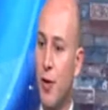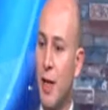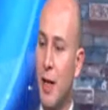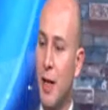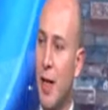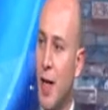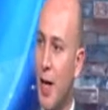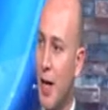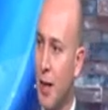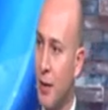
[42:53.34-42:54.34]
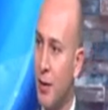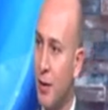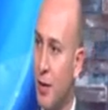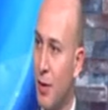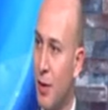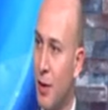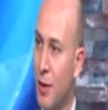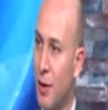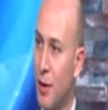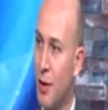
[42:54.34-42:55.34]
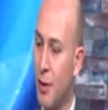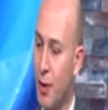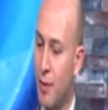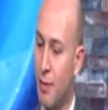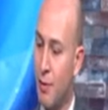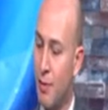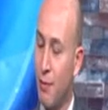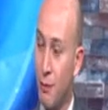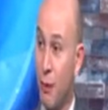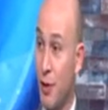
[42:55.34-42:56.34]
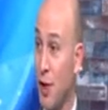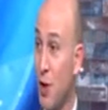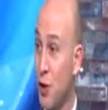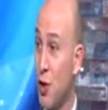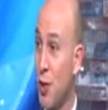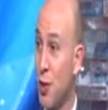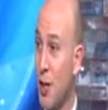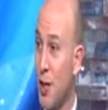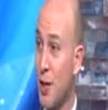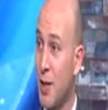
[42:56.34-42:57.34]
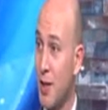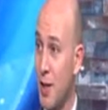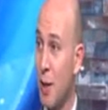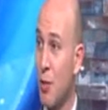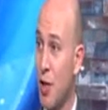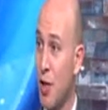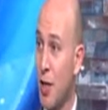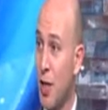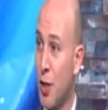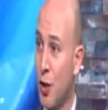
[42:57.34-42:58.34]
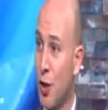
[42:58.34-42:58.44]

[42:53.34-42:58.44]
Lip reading: that lay ahead for these 2 years in establishing the